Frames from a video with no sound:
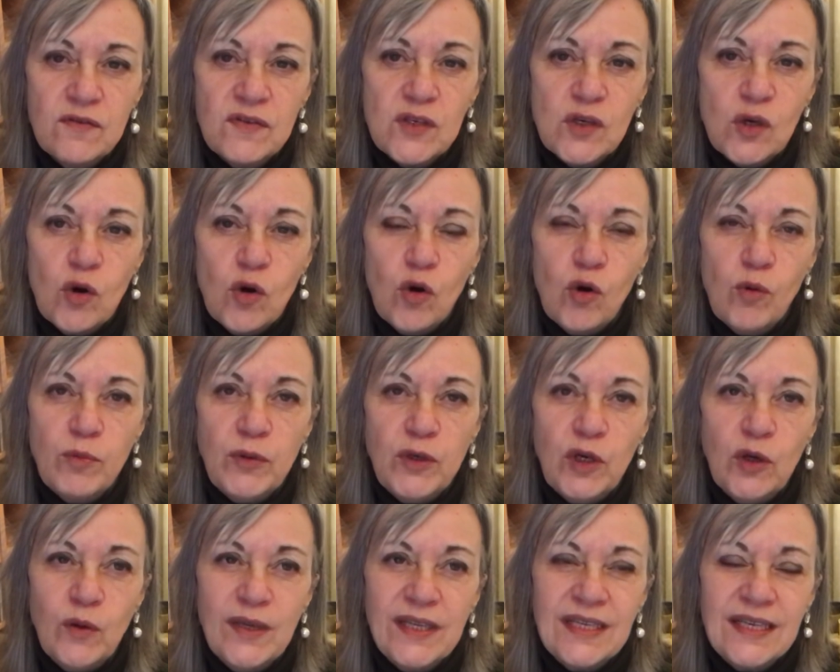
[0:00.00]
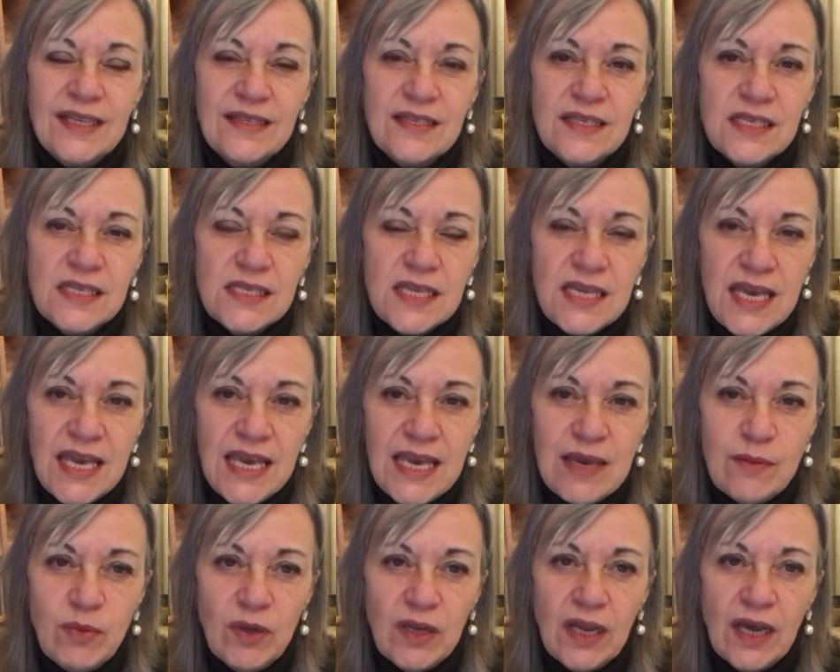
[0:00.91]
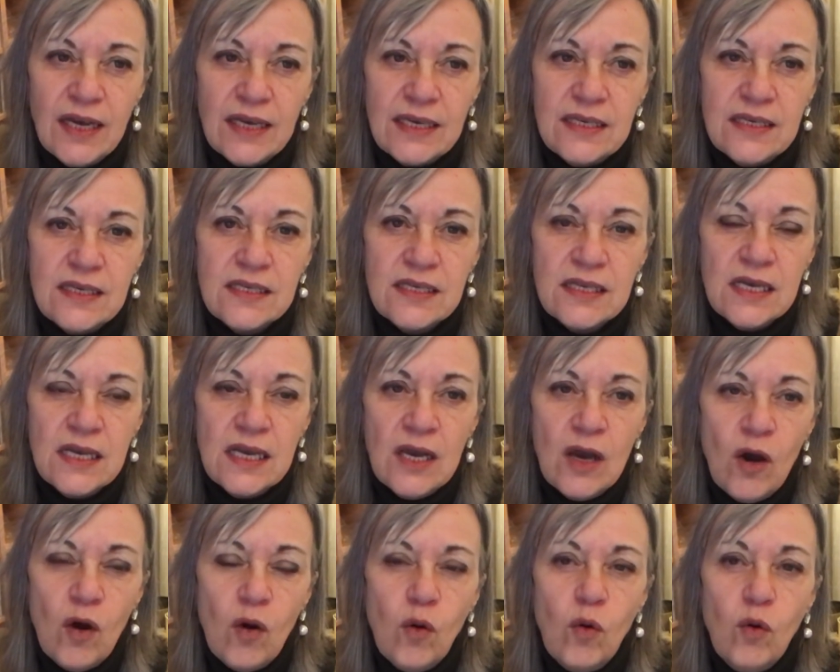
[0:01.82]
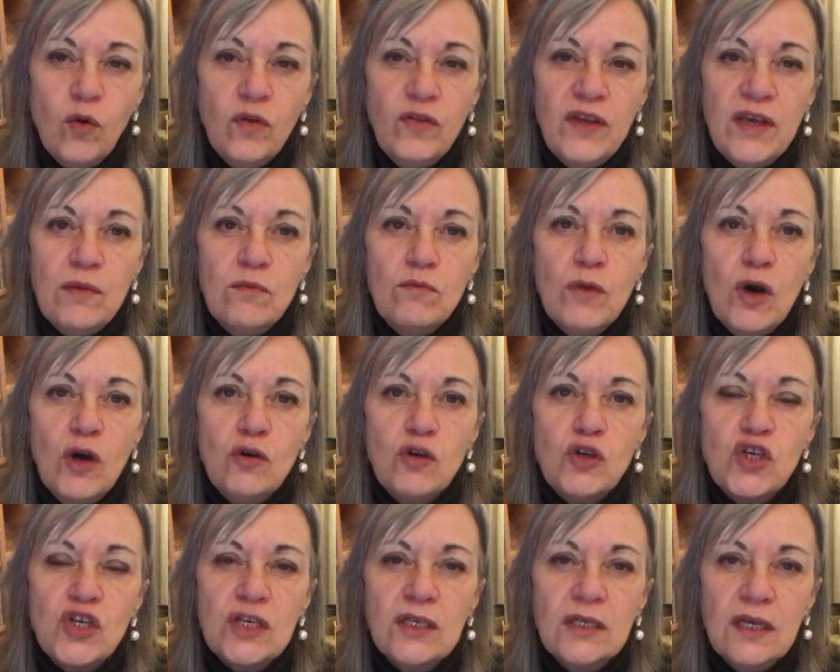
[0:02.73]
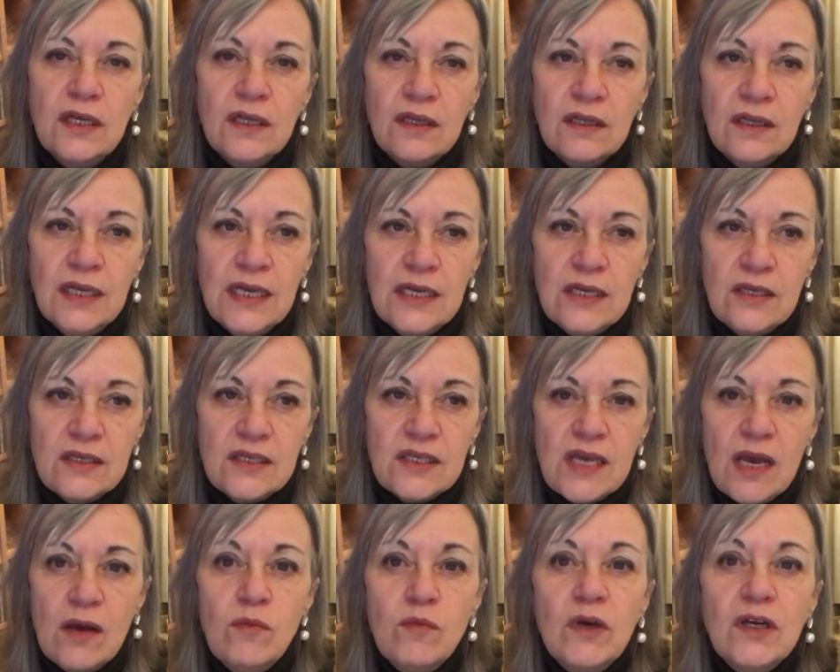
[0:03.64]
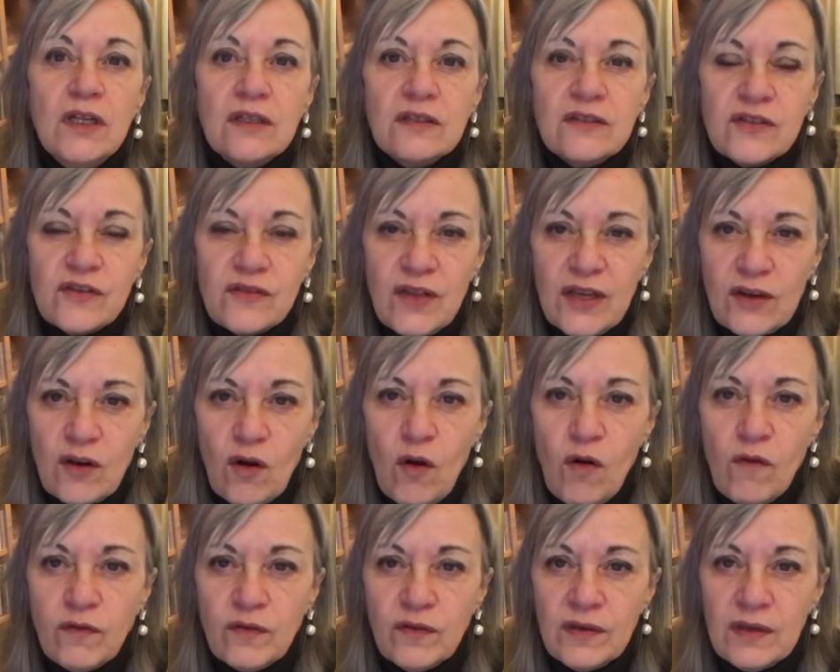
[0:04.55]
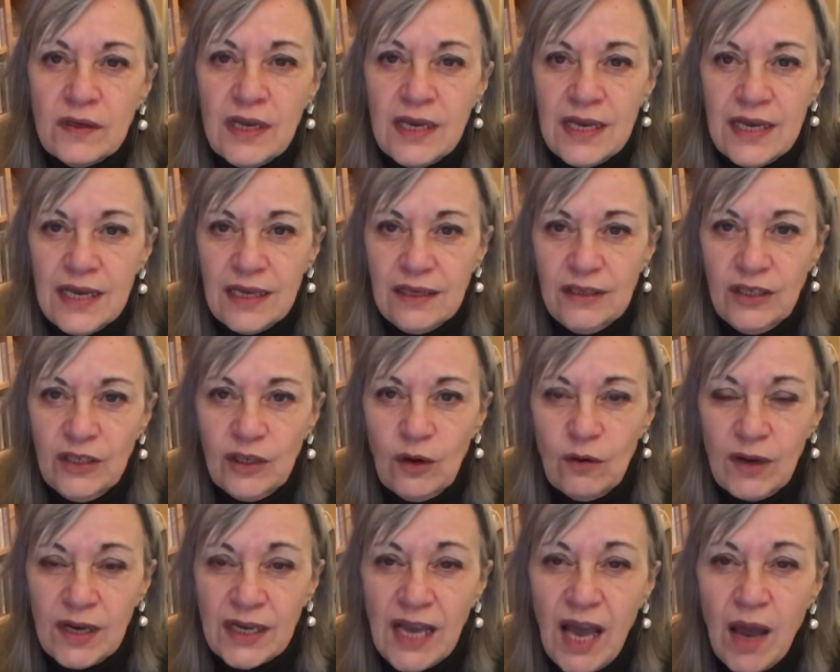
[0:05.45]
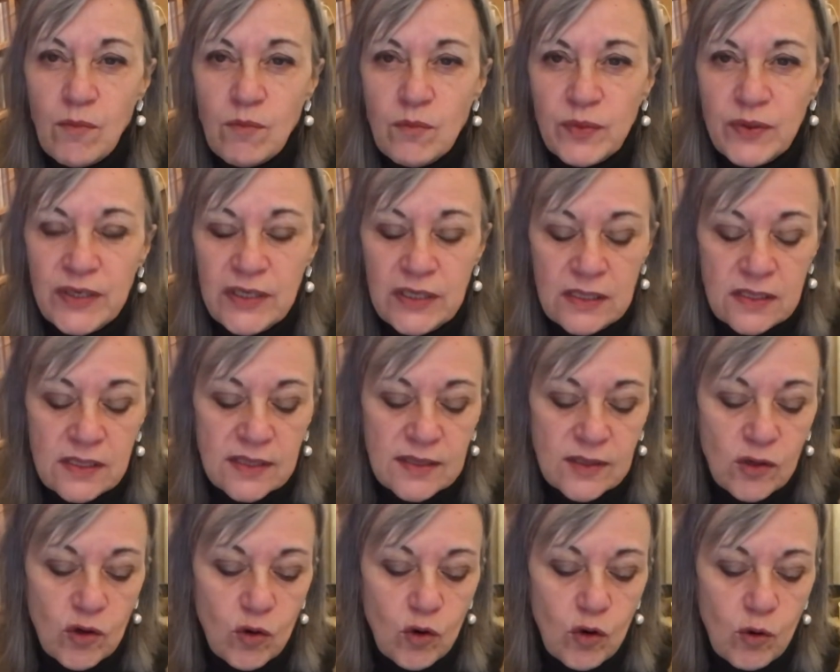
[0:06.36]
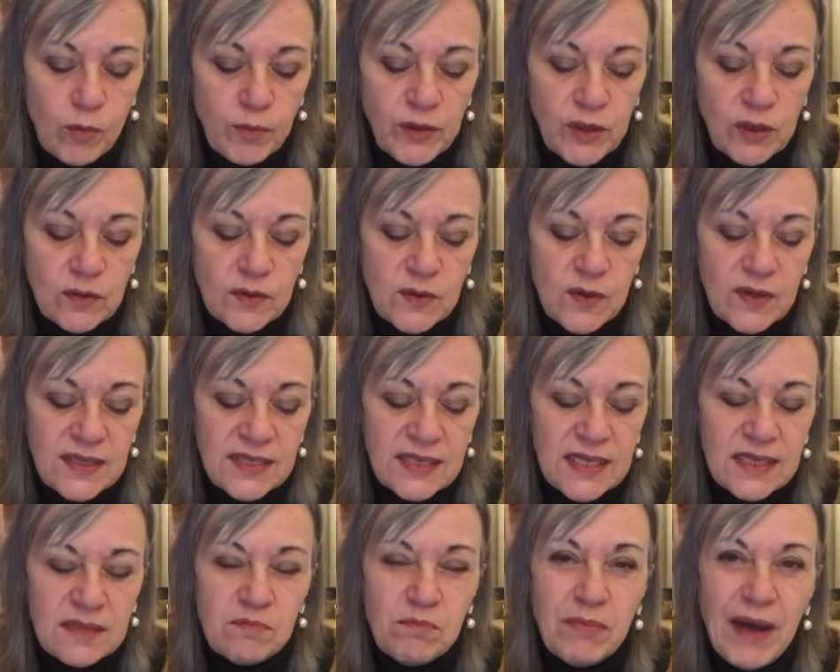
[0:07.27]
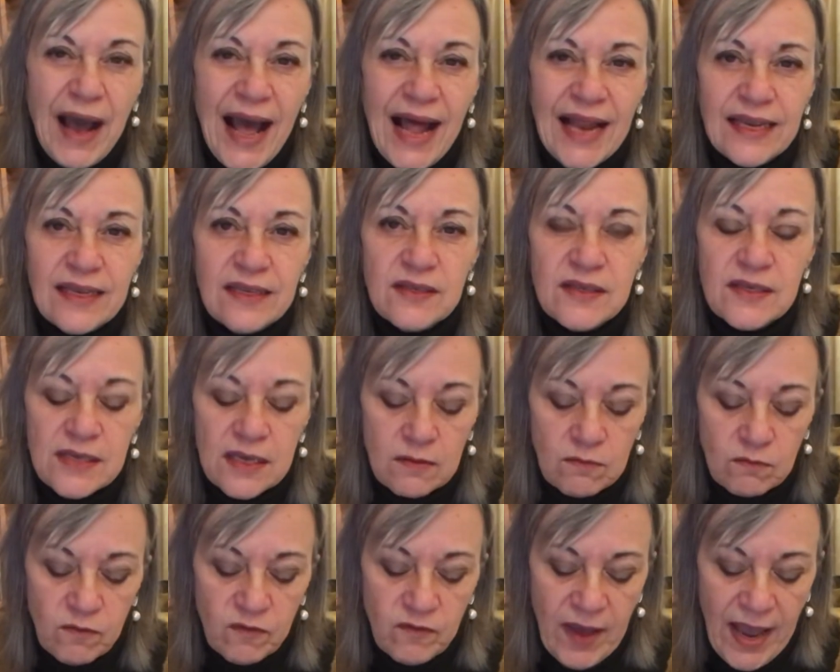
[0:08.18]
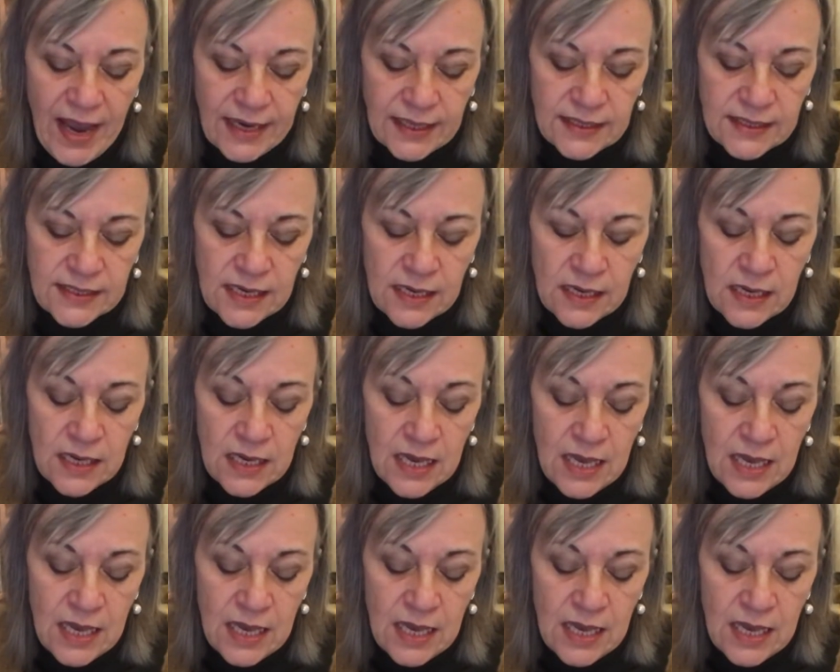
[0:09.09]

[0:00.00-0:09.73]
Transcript: Scorpio. It can stabilize all the emotional tumult that often, you know, accompanies Scorpio. So it's this balancing factor.